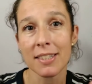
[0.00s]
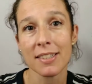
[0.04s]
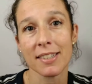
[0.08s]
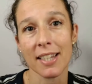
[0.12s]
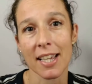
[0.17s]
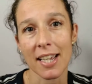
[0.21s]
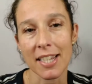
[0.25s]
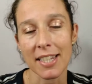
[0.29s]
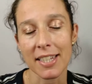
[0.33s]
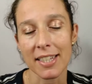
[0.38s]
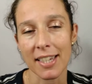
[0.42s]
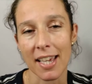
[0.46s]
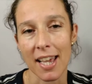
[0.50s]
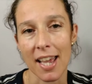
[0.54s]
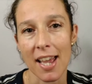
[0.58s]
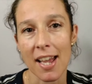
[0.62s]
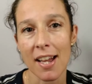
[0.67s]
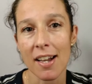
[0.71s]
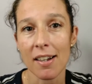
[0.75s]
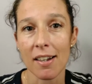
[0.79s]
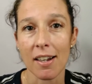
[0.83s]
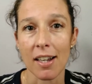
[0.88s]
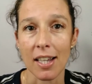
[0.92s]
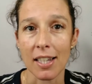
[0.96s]
Take
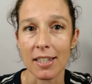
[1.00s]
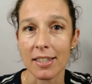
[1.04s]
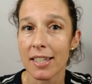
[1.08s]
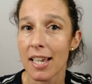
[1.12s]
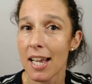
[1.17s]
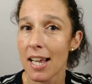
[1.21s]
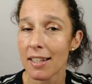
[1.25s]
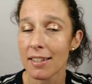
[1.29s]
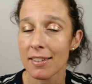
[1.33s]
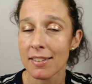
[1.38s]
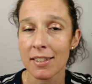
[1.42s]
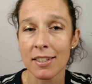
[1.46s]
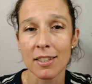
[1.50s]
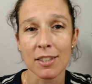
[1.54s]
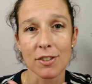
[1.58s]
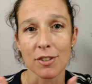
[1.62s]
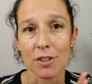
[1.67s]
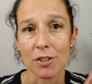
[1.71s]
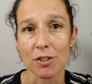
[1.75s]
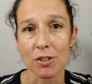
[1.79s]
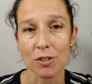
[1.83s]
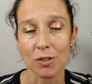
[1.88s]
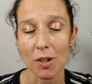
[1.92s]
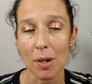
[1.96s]
care. And yes,
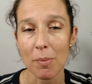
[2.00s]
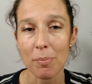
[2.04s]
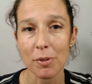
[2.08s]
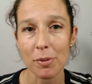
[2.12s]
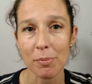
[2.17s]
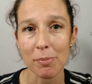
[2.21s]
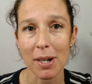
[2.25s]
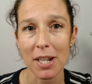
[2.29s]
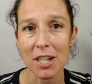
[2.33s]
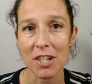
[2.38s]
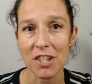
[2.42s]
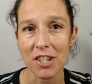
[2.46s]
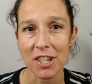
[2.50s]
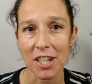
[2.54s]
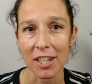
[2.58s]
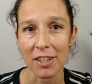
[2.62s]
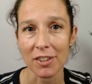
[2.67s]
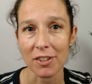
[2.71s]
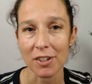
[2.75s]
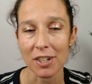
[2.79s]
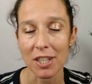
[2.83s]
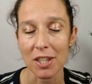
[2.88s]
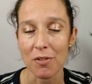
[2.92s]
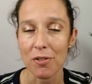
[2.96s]
subscribe to my
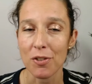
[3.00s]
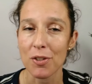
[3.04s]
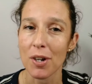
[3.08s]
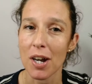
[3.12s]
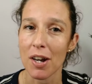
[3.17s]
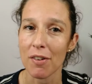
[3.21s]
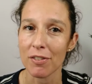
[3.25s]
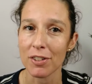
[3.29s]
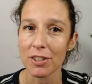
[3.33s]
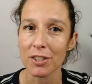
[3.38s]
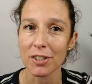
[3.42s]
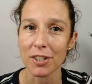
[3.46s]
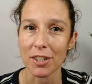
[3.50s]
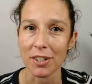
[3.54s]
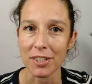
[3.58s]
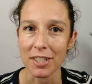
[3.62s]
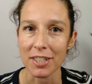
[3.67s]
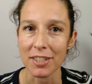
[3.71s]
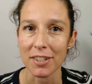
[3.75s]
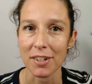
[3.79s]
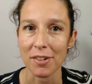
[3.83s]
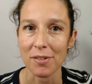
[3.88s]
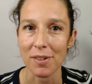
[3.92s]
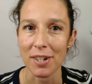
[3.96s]
channel if you haven't done
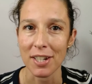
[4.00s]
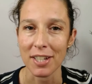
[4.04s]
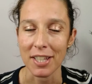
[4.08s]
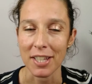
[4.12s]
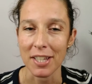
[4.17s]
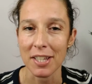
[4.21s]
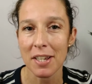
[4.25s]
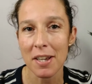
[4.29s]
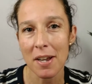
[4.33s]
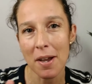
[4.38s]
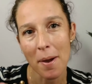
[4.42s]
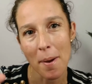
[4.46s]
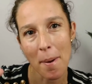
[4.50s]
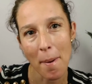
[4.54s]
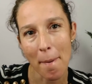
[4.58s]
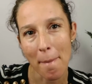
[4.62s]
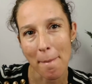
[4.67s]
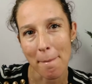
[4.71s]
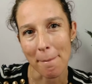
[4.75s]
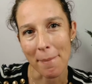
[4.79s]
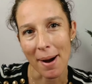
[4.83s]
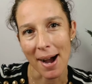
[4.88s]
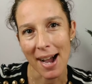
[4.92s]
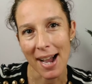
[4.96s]
it already.
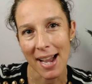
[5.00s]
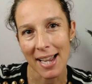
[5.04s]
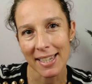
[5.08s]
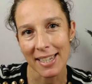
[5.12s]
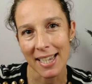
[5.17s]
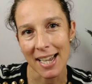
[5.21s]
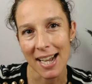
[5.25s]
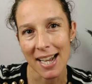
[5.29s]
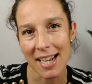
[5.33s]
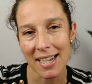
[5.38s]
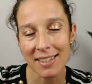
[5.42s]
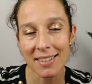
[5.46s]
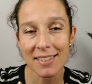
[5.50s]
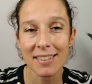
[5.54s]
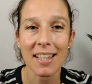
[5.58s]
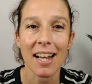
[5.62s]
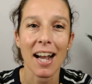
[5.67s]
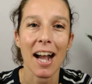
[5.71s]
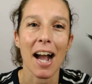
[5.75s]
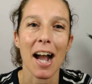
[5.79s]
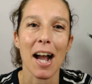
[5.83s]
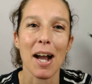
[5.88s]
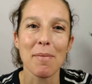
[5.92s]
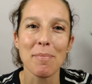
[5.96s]
Bye guys.
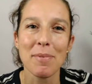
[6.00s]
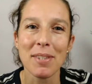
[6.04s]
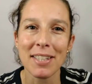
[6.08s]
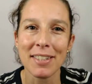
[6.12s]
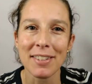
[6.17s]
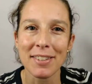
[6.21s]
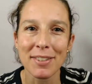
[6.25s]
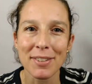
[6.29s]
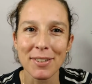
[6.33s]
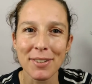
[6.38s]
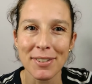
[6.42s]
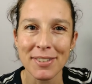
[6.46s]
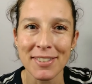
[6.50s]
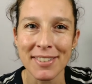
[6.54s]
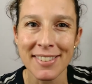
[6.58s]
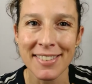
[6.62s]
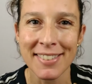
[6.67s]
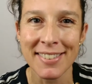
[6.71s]
À bientôt.